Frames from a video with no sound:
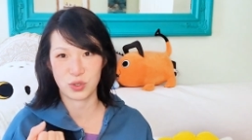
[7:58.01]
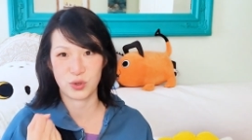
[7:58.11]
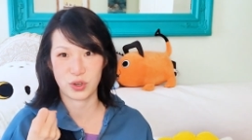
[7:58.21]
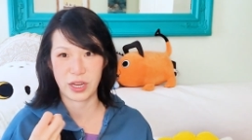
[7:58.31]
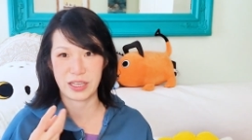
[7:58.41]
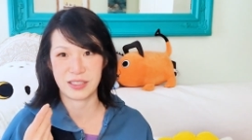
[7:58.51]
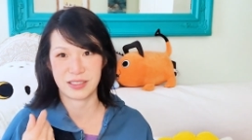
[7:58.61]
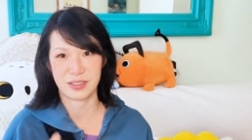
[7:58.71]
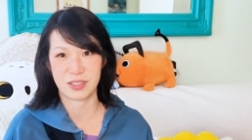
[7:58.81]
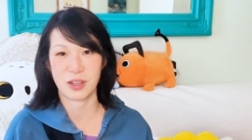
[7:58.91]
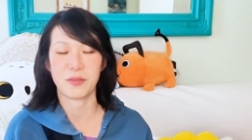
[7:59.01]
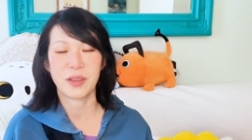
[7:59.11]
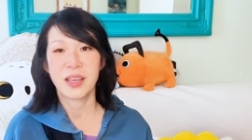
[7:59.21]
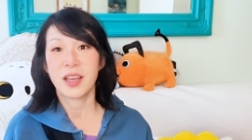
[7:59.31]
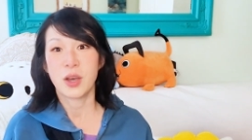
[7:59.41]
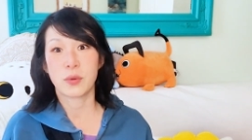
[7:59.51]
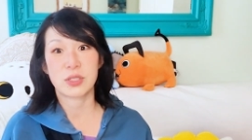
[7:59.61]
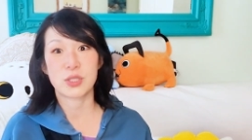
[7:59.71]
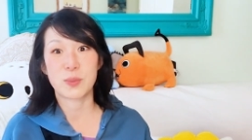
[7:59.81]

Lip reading: your hands and stuff, which has